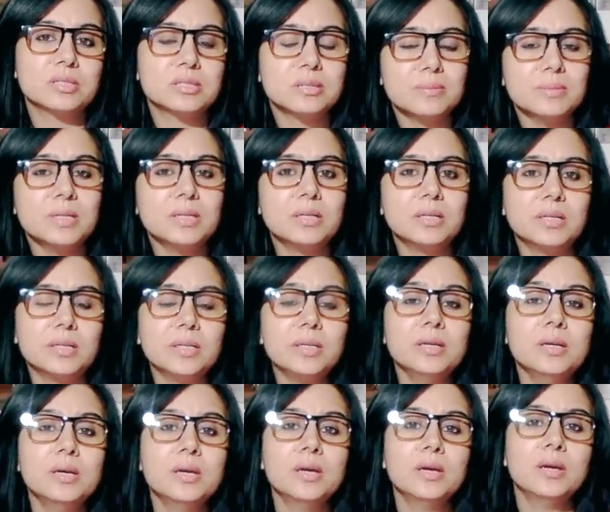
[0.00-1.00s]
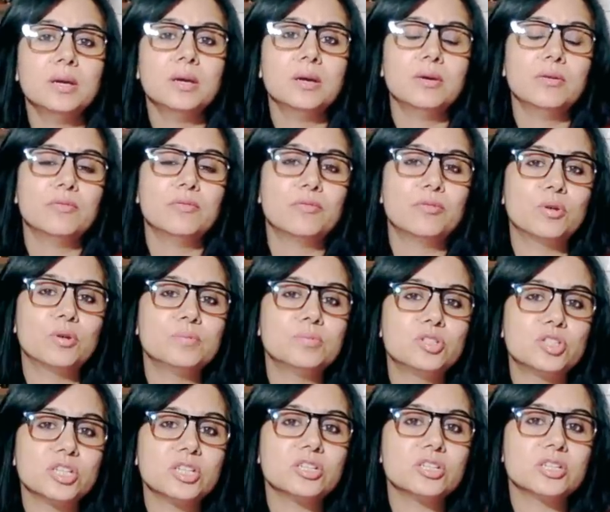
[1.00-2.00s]
Similarly, from
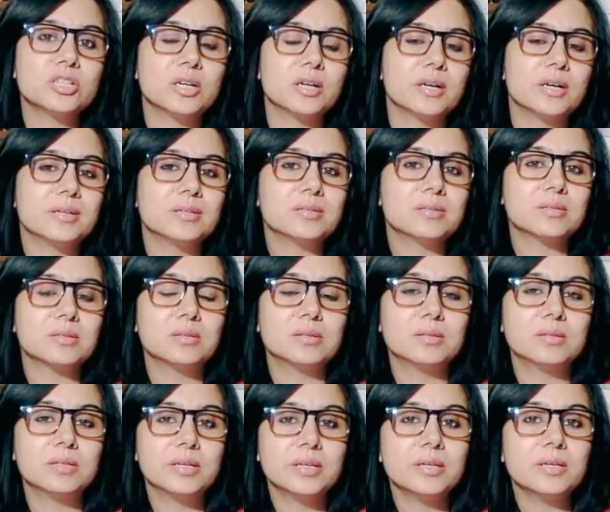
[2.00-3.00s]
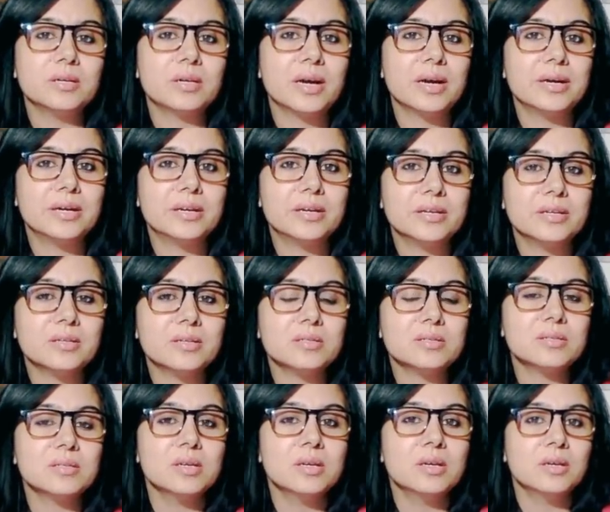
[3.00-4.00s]
Jyeshtha, it's a deer, and
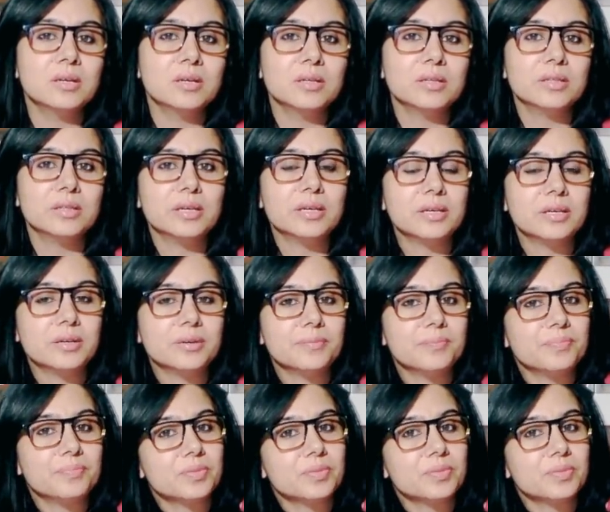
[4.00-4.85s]
deers, they